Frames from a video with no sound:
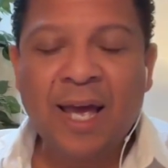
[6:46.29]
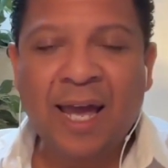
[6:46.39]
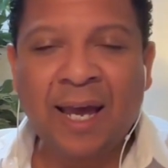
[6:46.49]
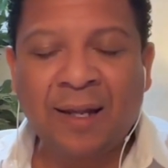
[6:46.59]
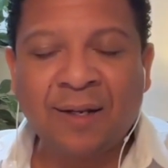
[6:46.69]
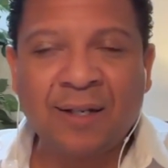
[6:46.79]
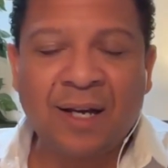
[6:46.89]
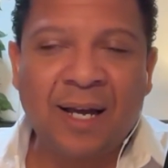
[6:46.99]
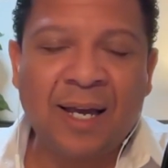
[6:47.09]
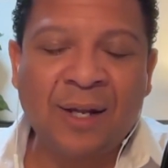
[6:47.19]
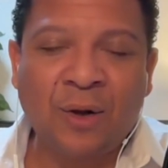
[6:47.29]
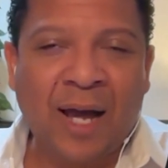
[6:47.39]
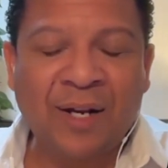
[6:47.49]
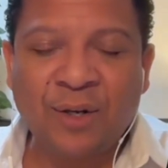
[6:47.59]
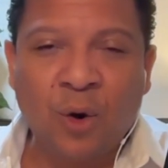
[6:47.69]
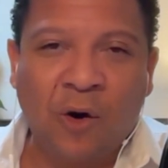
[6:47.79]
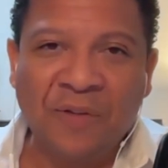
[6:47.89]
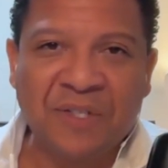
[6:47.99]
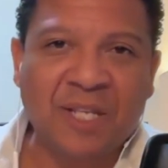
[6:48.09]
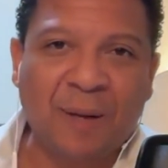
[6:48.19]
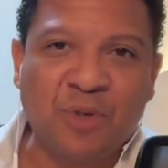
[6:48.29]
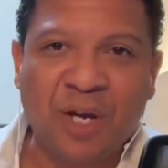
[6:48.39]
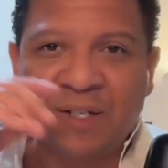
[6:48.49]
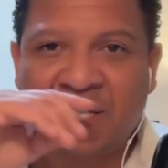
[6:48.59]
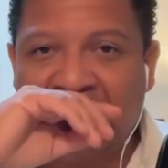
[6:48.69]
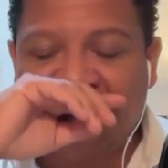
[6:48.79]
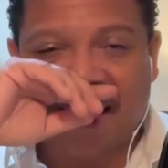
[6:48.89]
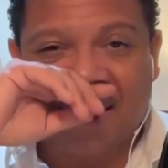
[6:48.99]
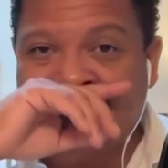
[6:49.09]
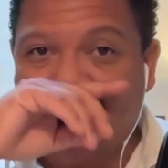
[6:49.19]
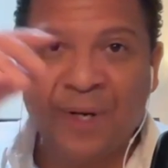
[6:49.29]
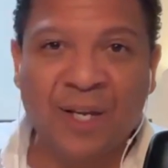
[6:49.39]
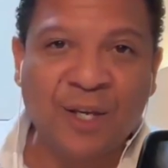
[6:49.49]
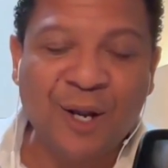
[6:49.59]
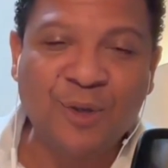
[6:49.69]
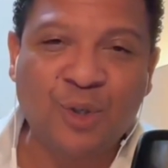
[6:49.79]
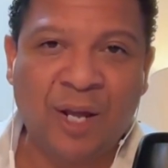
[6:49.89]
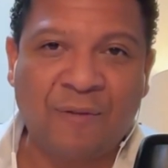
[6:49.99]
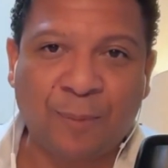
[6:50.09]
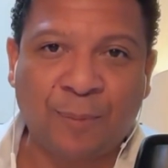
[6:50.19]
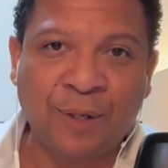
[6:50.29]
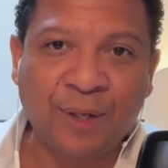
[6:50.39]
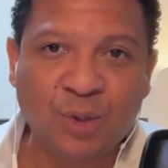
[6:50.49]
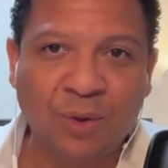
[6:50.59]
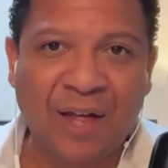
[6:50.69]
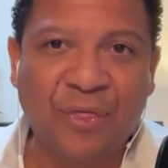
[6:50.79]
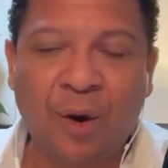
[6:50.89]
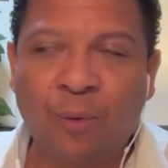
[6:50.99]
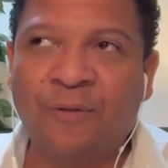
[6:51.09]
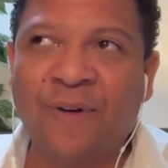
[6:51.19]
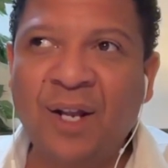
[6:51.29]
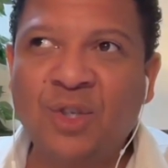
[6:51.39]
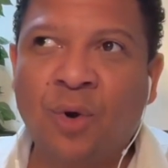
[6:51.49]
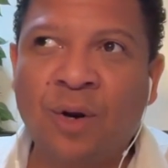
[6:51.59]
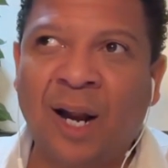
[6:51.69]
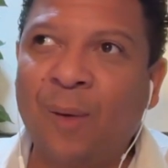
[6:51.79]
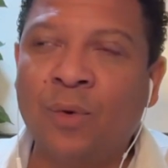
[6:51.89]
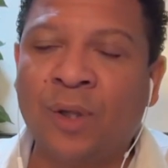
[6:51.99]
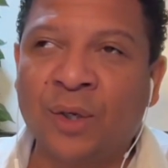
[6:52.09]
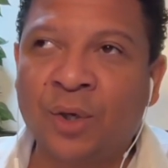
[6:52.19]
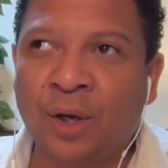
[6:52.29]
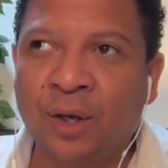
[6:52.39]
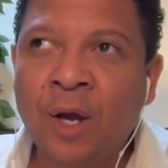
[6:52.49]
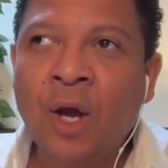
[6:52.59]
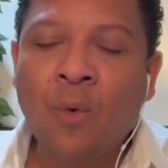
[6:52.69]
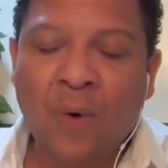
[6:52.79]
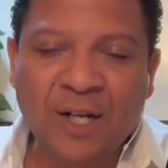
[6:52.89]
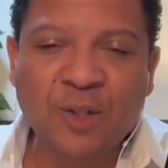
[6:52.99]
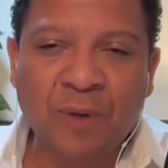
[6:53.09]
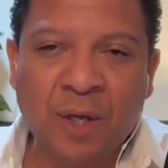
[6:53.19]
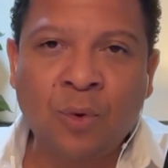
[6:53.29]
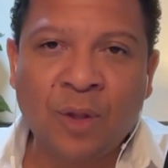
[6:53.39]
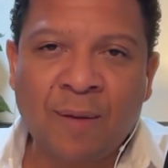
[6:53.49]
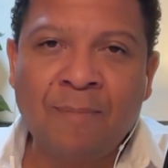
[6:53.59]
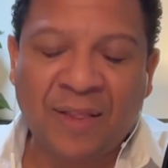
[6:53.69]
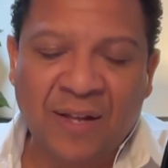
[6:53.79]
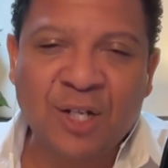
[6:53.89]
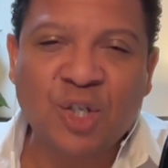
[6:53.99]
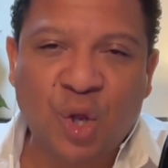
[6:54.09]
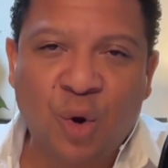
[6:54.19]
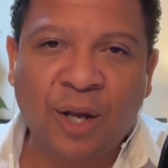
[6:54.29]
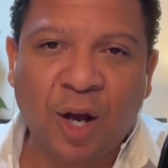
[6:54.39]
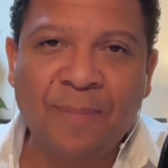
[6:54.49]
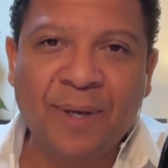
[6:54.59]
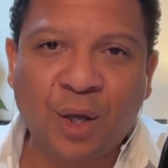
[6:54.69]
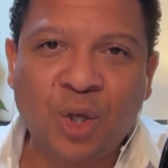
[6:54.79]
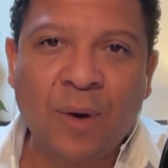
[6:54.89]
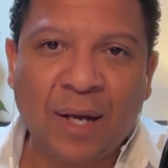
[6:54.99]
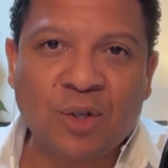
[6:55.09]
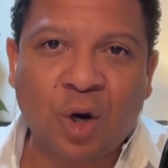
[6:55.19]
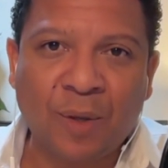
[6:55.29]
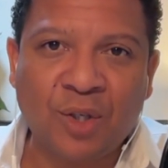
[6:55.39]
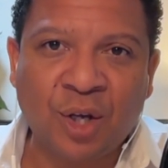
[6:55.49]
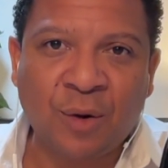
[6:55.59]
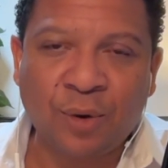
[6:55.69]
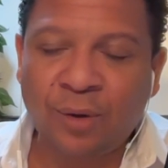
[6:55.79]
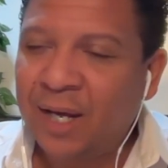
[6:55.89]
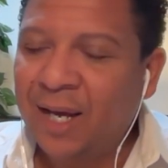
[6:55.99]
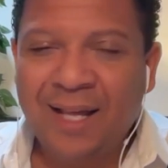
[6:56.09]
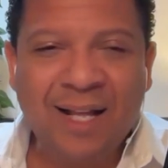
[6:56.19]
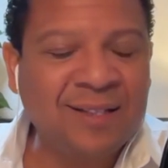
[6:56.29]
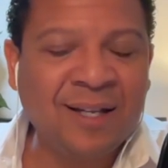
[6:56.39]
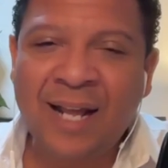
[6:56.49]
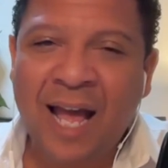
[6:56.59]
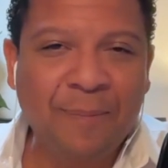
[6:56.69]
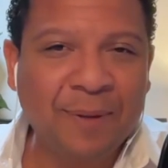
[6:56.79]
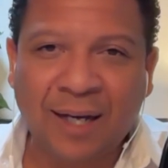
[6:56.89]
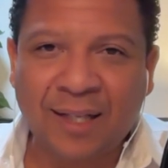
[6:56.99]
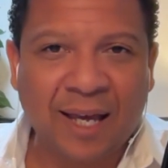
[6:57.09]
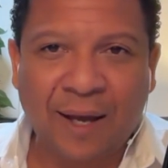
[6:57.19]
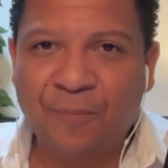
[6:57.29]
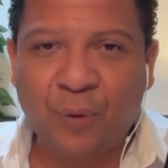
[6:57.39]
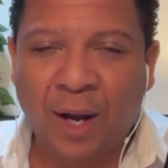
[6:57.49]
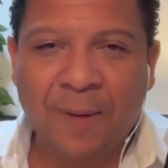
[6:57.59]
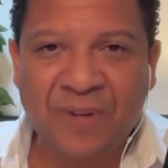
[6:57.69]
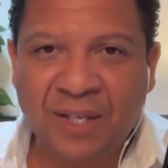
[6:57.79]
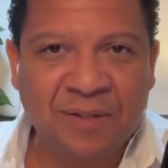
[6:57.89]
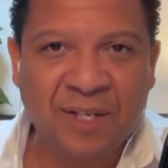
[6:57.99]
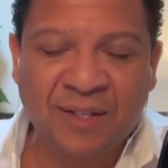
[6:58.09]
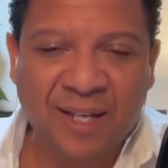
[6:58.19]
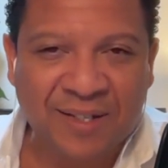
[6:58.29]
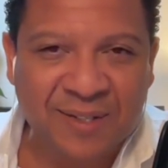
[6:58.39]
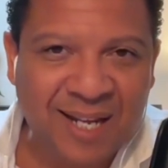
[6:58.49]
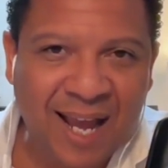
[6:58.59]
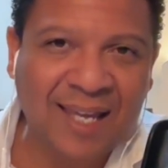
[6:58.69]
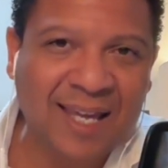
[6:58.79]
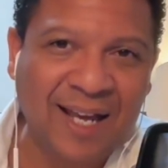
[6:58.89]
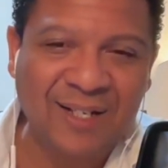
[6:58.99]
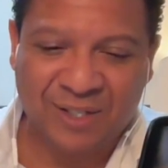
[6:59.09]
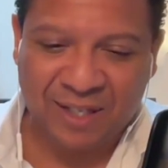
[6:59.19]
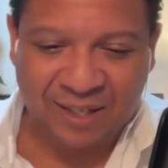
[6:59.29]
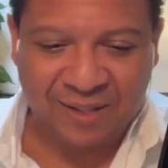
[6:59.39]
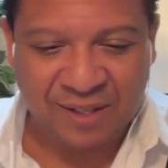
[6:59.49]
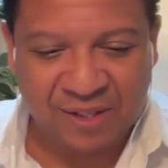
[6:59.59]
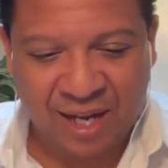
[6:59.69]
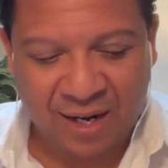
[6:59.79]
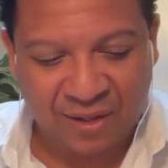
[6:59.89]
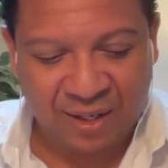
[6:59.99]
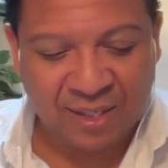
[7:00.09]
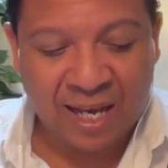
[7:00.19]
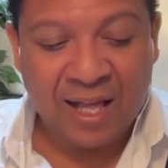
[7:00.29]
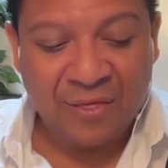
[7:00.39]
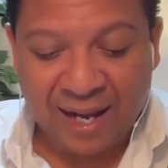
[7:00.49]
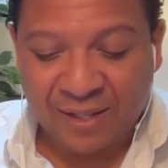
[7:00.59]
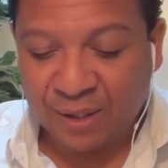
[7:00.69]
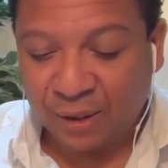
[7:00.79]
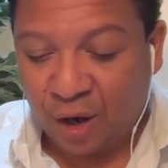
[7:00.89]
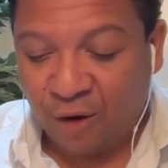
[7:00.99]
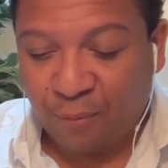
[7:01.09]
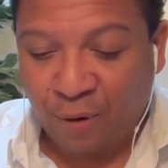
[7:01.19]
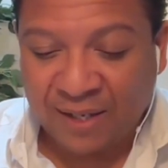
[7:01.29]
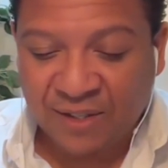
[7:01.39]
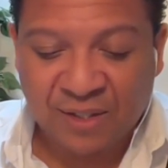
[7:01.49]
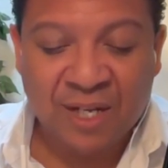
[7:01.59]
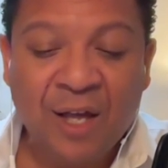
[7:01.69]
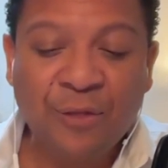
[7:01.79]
And, I didn't know all these steps you had to take and then how many years you'd have to put into it. I thought, well, if I join and I'm really good, watch me. By the age 30, I'll be a U.S. Army general. It doesn't happen like that, right? It takes decades to get to these kind of things. That's the law of process.